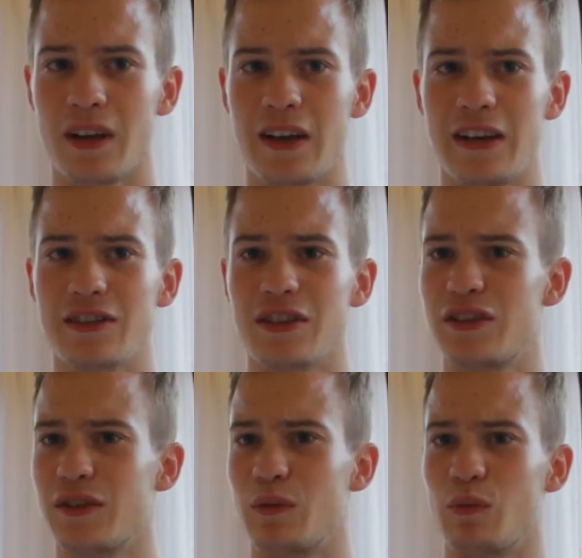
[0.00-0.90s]
And it's
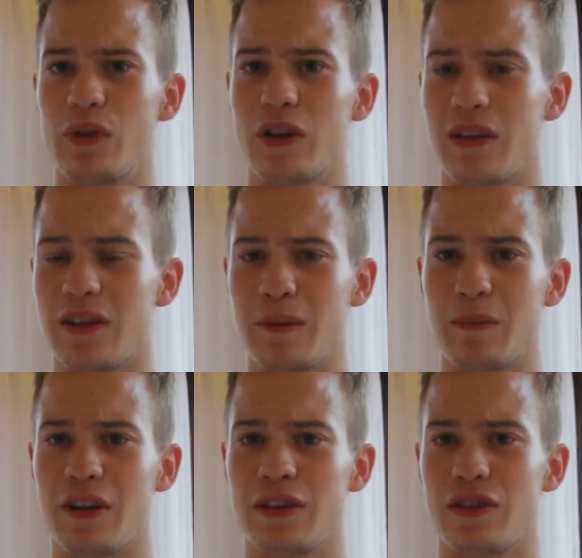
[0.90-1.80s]
such a weird thing,
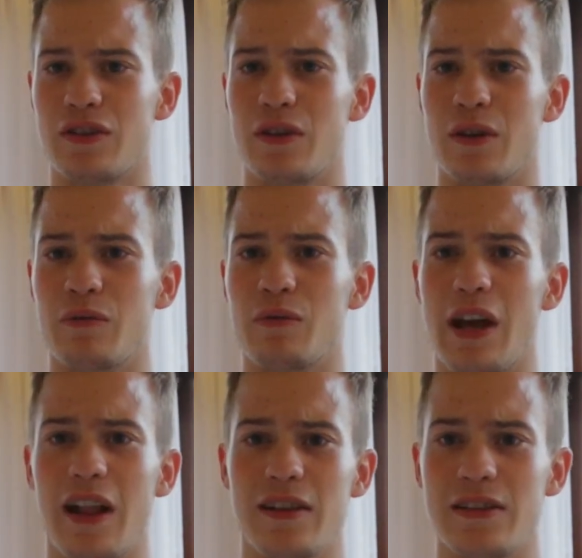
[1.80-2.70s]
but it's such a
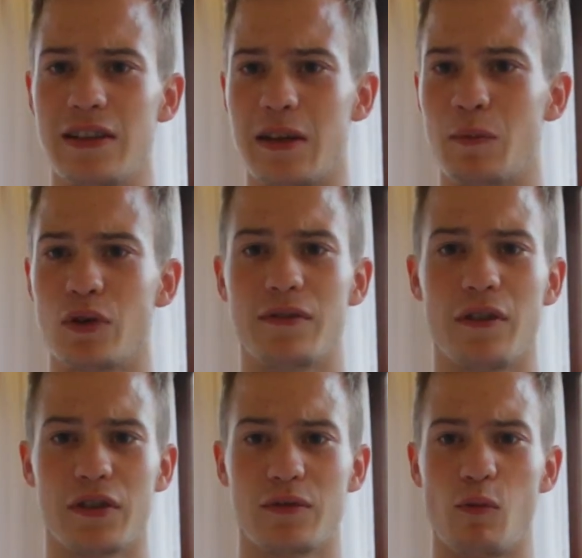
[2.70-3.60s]
reality that most of
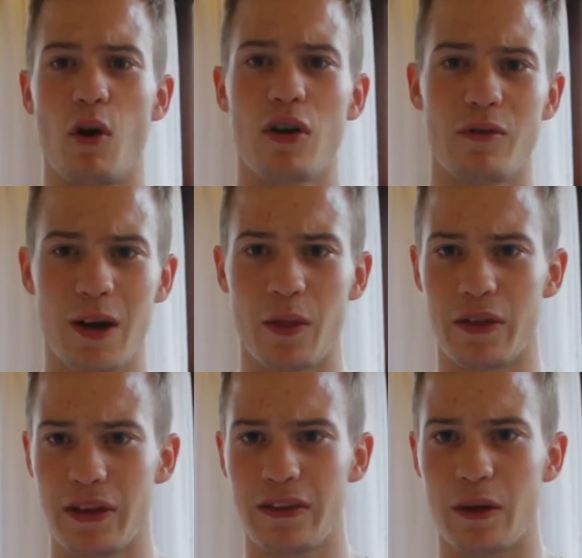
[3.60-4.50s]
us walk around
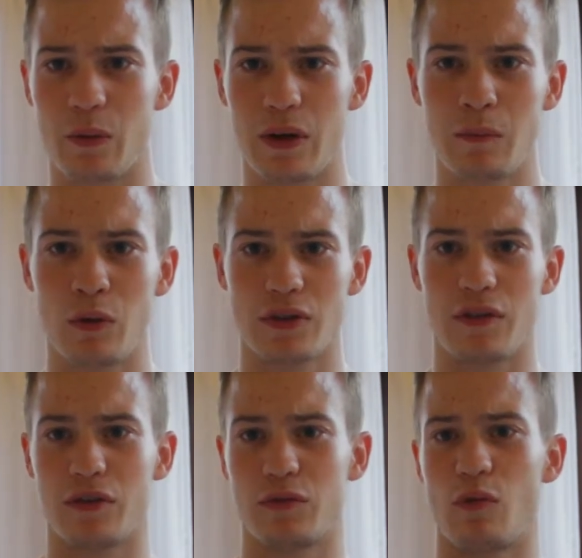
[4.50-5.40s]
think that way. Most of
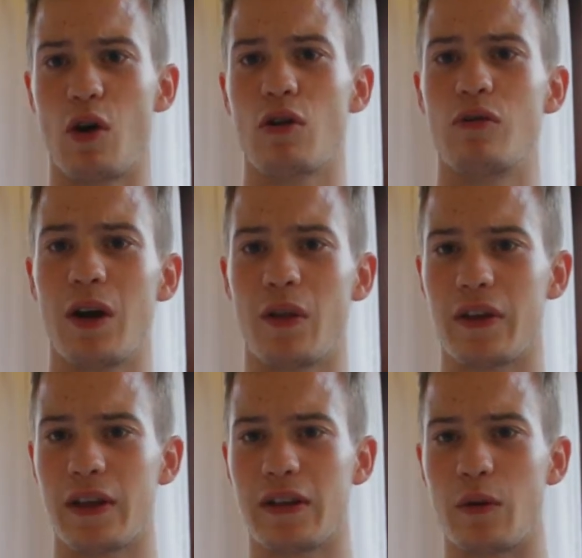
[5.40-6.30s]
us walk around
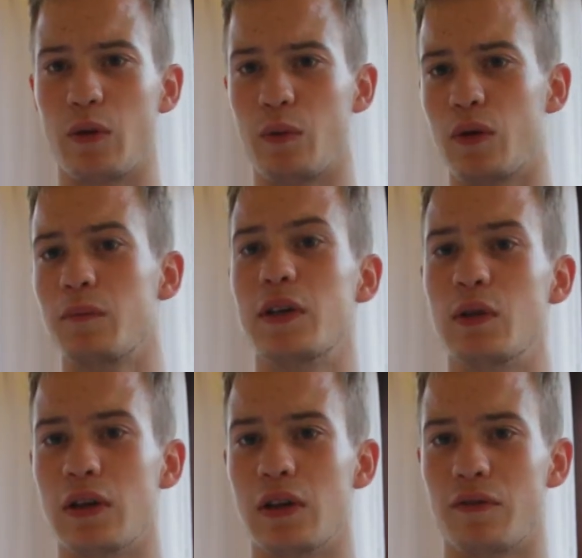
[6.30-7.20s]
thinking that we wouldn't be
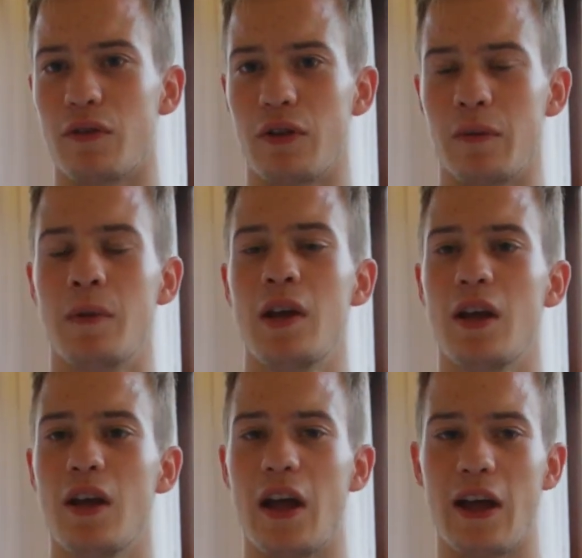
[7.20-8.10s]
good enough for them,
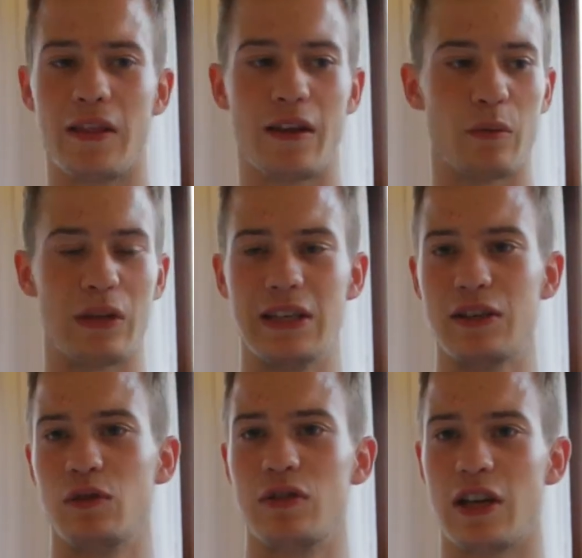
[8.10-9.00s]
and that we need
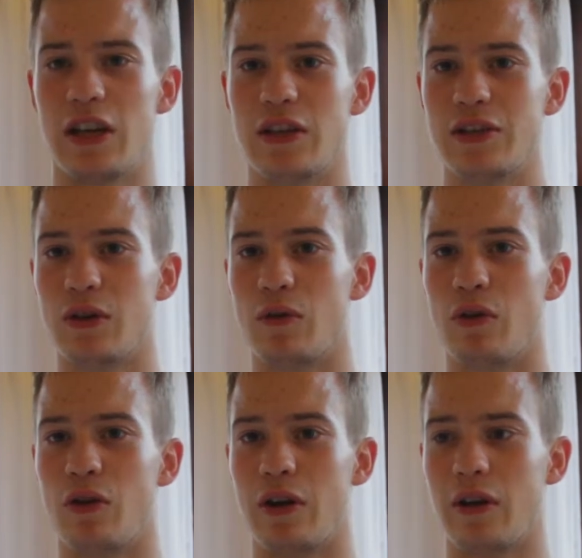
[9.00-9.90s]
to change,
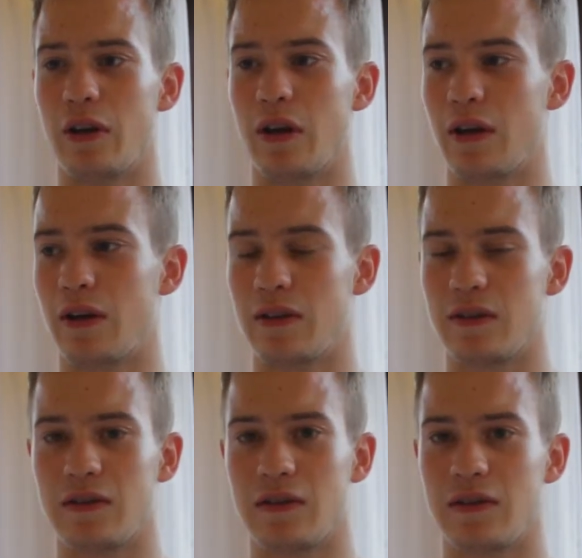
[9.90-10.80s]
or
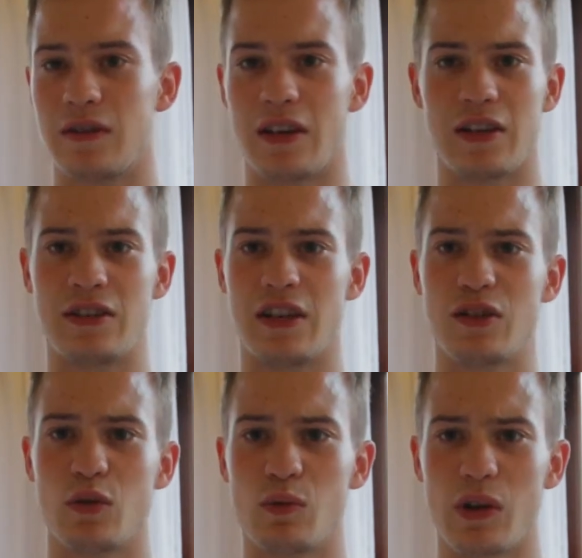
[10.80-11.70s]

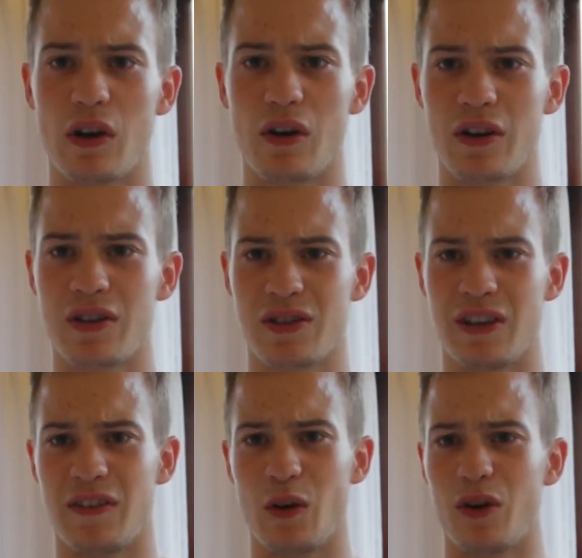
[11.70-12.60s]
change who we are
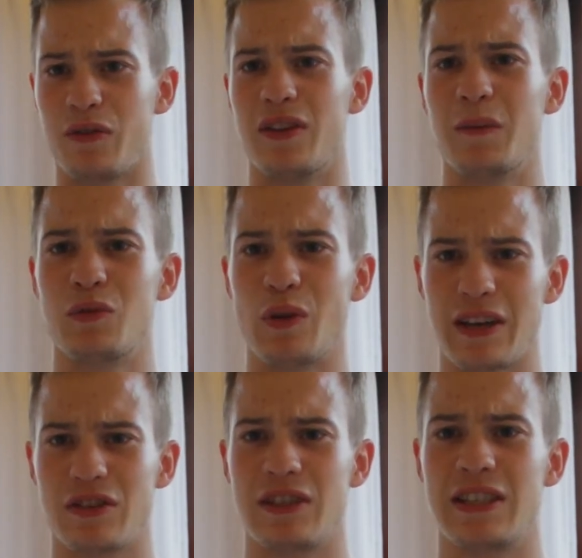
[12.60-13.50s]
in order for them to
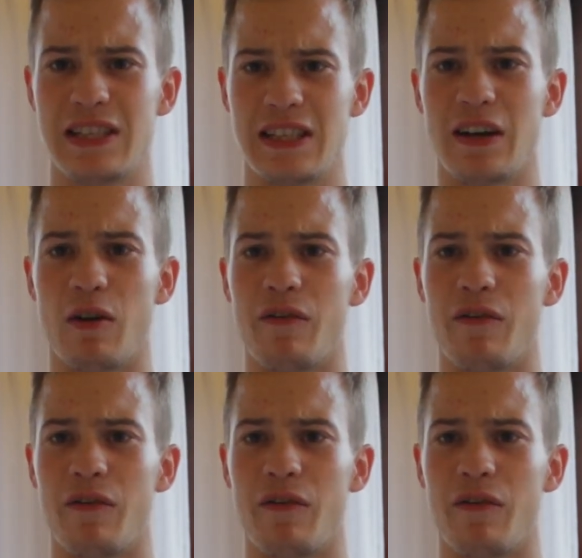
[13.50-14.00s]
actually see our